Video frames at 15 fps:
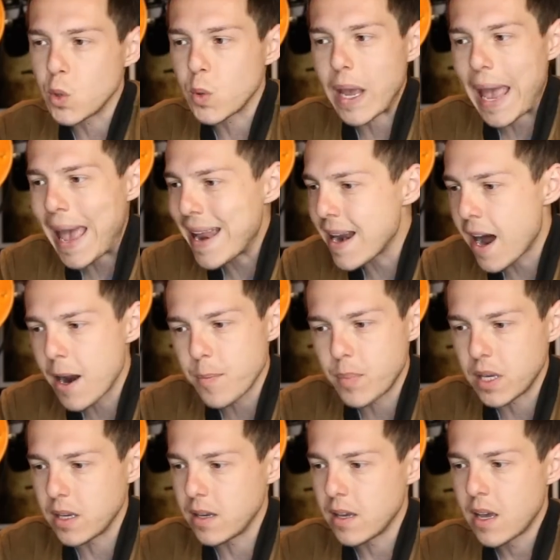you cannot
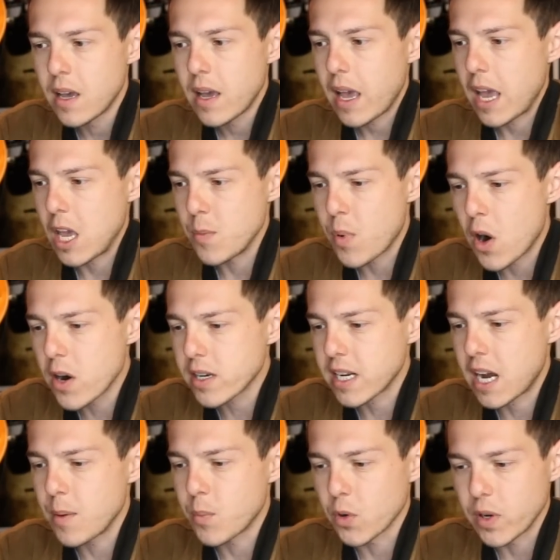be a
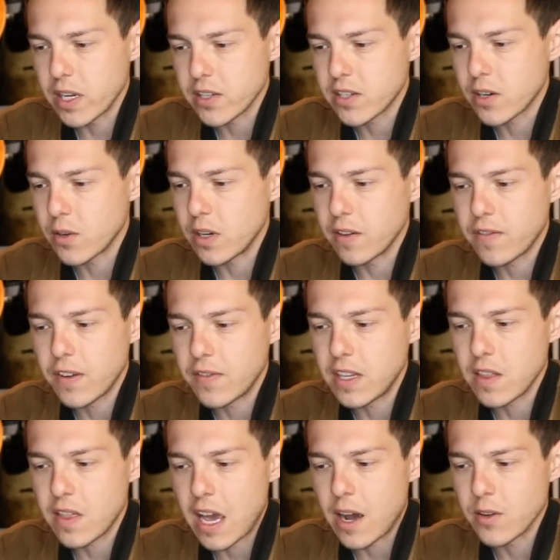part-time barista earning
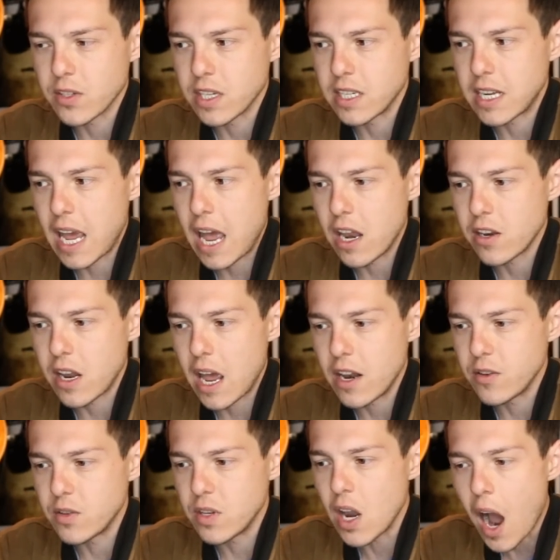$15,000 and,
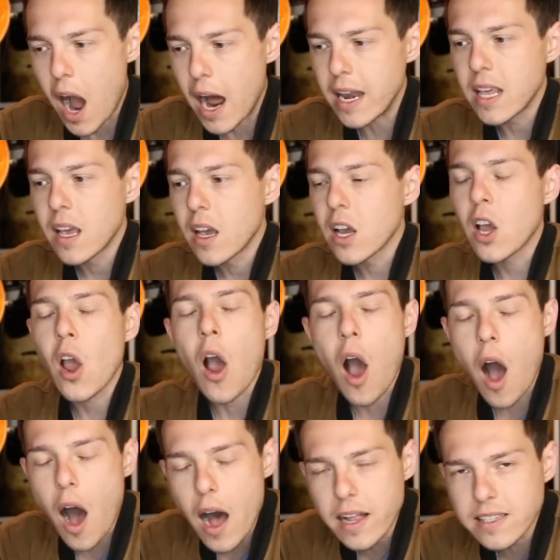and not
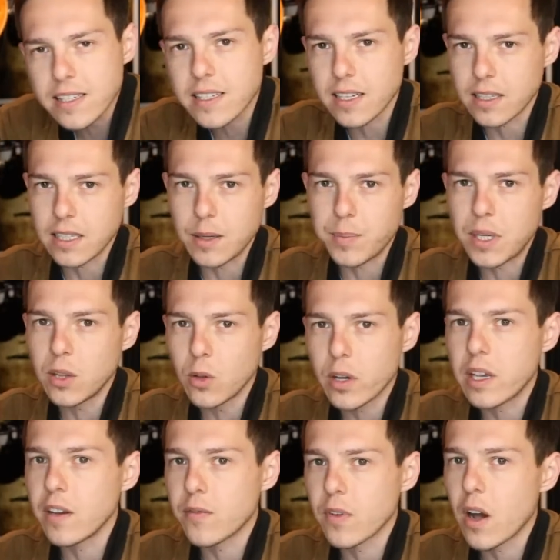constantly be
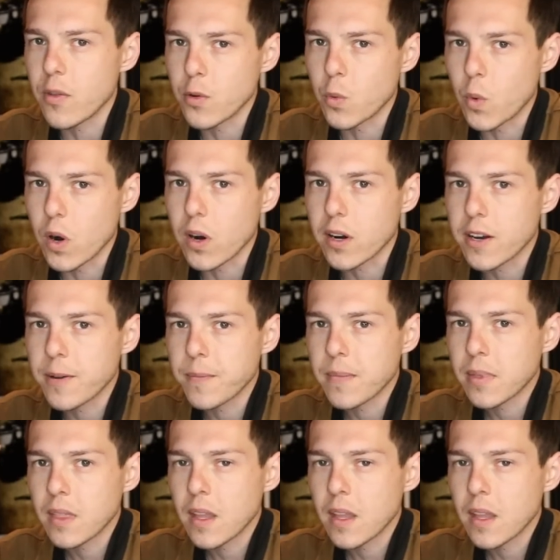looking for other work